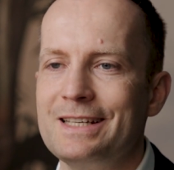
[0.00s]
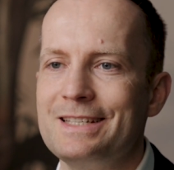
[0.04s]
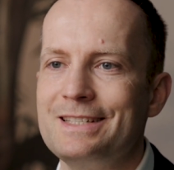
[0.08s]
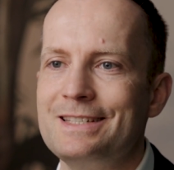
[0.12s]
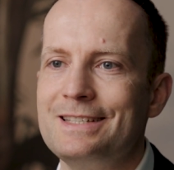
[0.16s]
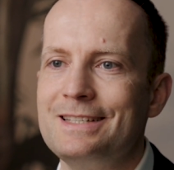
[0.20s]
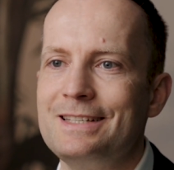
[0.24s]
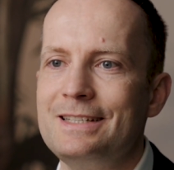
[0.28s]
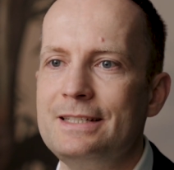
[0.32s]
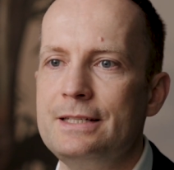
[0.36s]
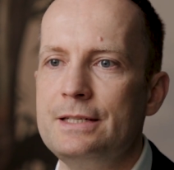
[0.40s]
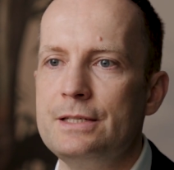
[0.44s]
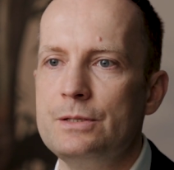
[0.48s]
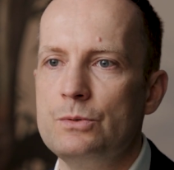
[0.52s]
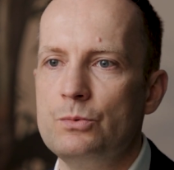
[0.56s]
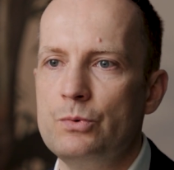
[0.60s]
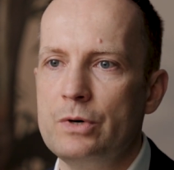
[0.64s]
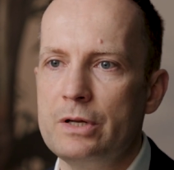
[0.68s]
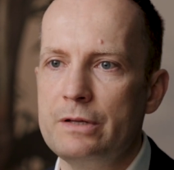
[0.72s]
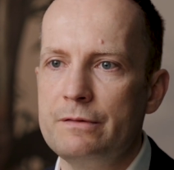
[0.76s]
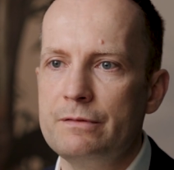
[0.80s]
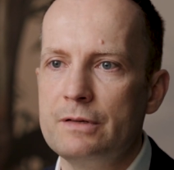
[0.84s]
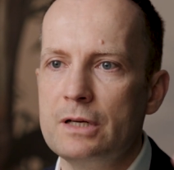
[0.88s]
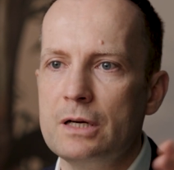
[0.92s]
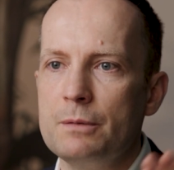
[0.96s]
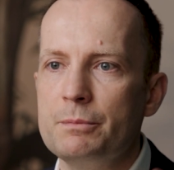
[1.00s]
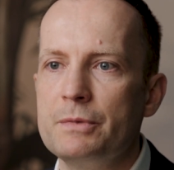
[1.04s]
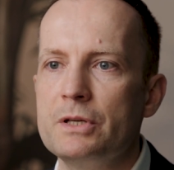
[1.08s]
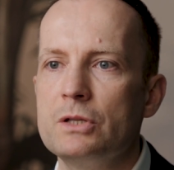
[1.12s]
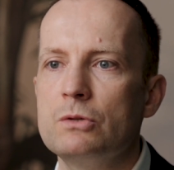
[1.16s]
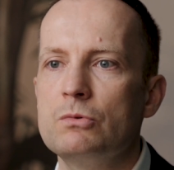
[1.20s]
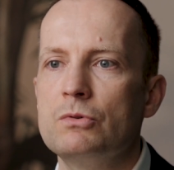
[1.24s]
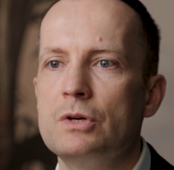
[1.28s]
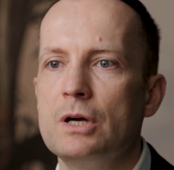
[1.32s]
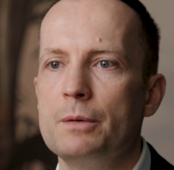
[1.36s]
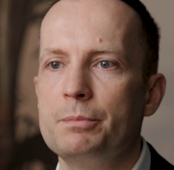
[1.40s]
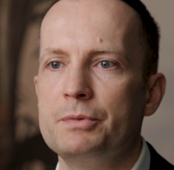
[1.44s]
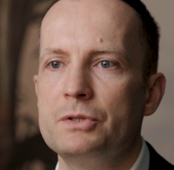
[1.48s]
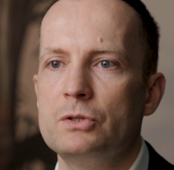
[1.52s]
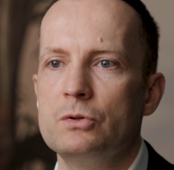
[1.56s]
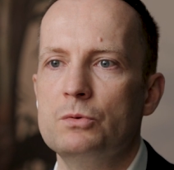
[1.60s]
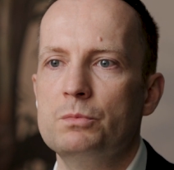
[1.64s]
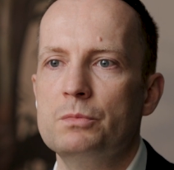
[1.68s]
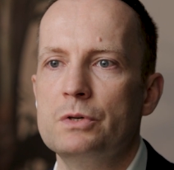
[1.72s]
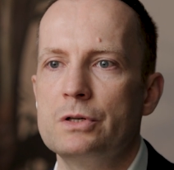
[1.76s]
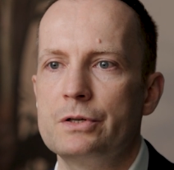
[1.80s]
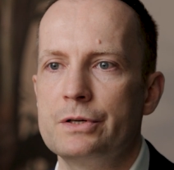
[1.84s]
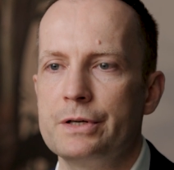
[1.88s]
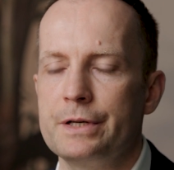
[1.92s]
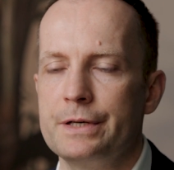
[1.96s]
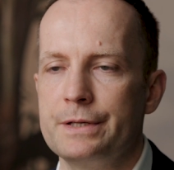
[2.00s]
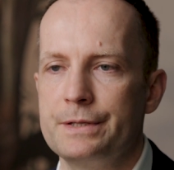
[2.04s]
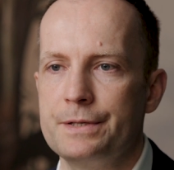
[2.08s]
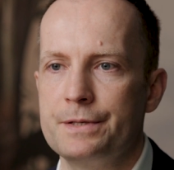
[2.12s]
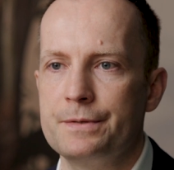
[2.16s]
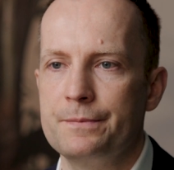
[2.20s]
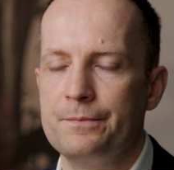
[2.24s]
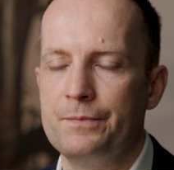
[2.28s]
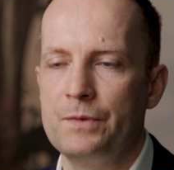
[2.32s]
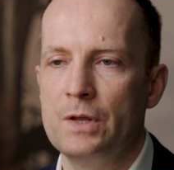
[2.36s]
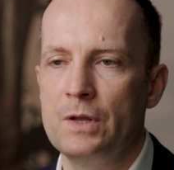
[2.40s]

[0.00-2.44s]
I see this wave coming to capital markets.